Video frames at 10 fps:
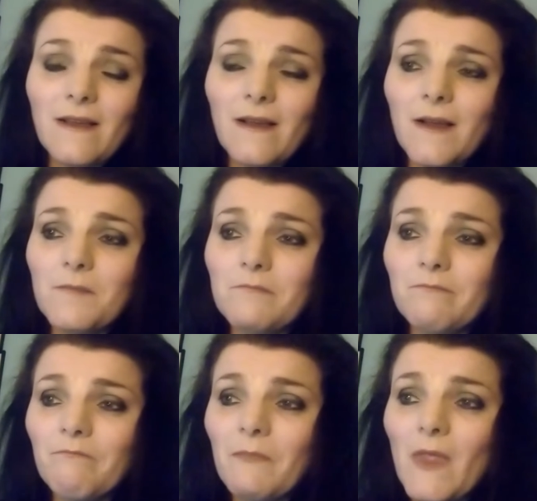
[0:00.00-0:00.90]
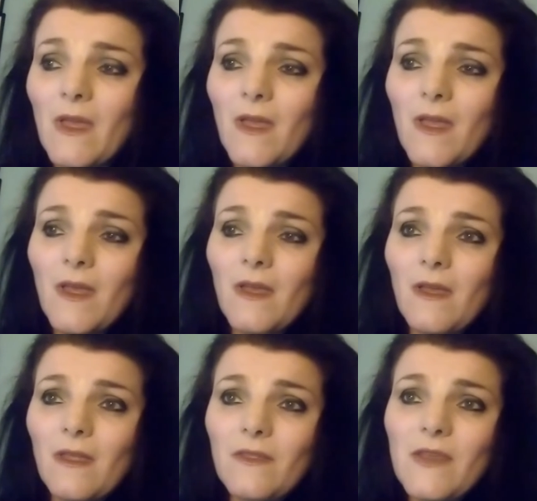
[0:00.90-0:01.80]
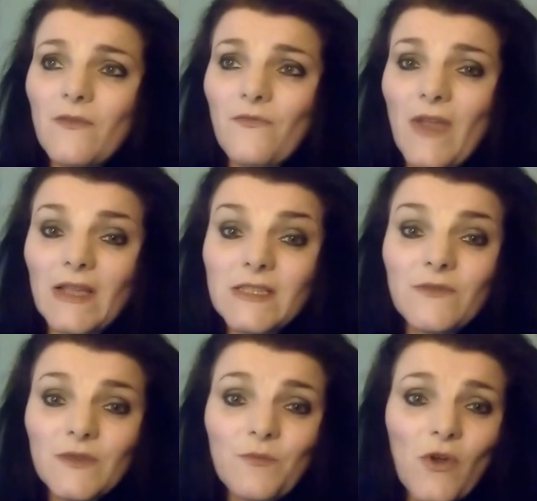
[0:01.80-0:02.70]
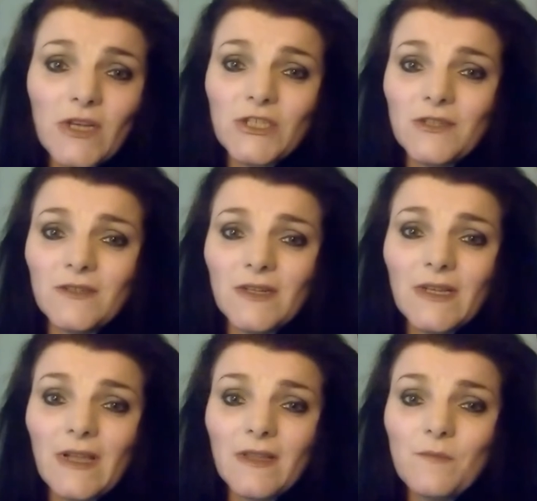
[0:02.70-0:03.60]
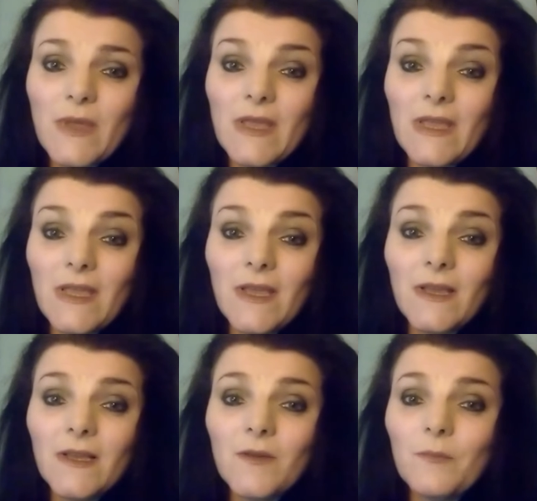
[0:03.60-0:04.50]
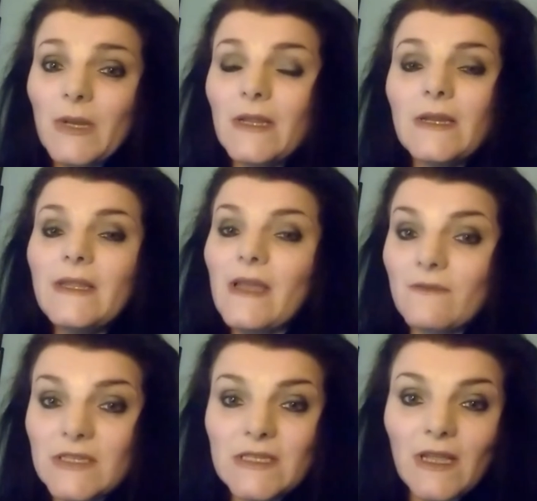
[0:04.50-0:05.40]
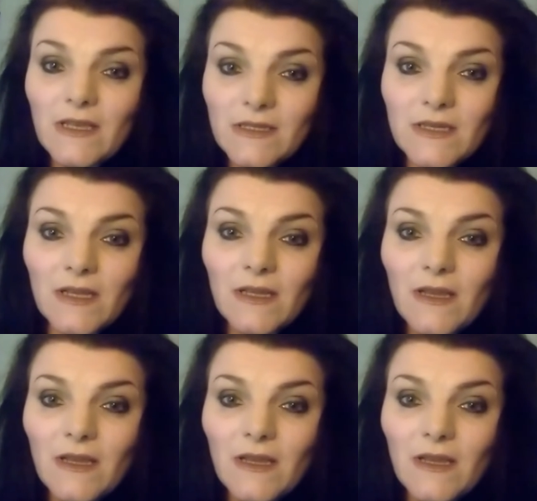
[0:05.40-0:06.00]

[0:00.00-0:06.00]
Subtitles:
The effects of depression can be completely devastating.